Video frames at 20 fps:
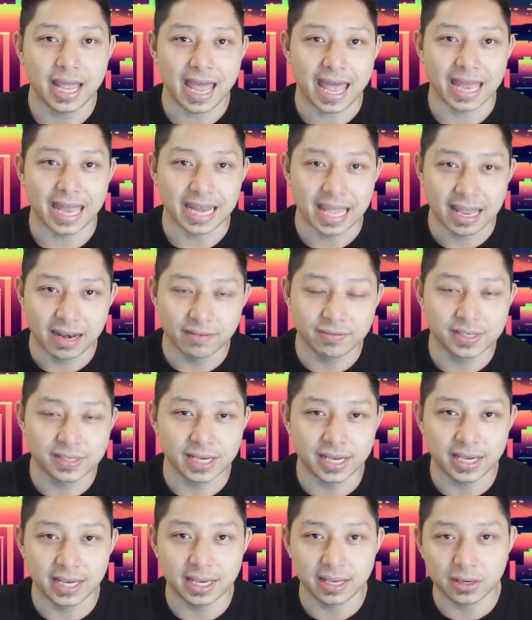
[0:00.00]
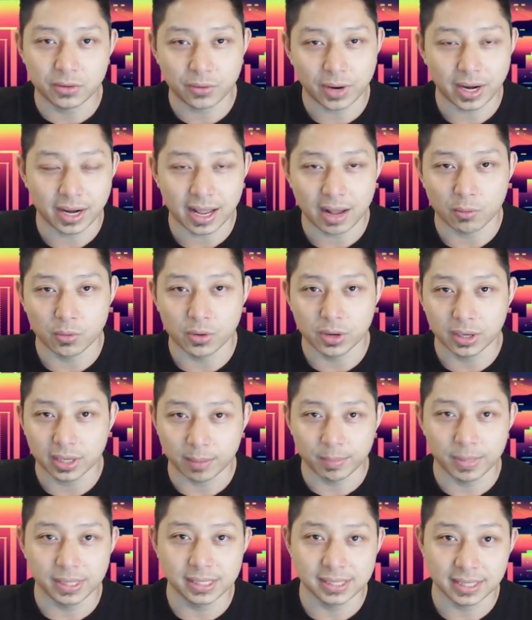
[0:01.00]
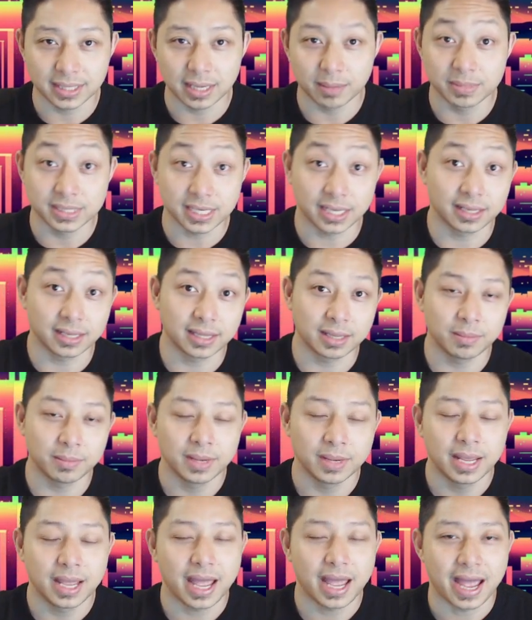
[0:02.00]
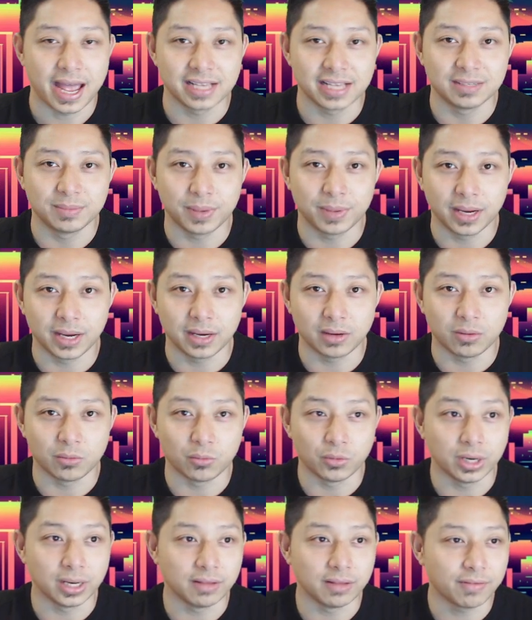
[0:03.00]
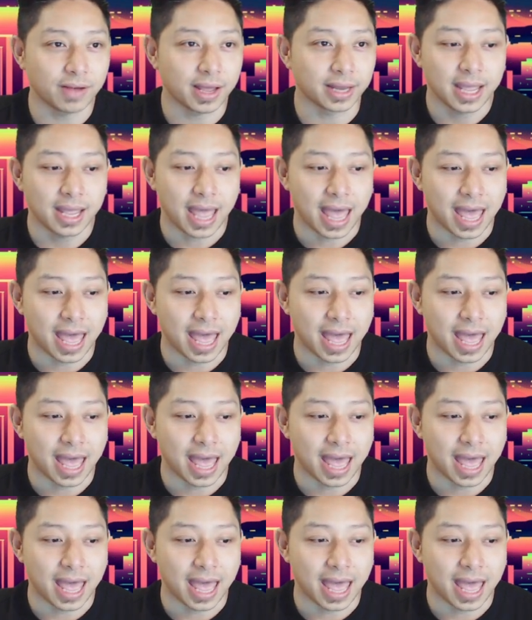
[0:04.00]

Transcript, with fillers: and N F T, creating artwork and minting them, selling them has been really fun.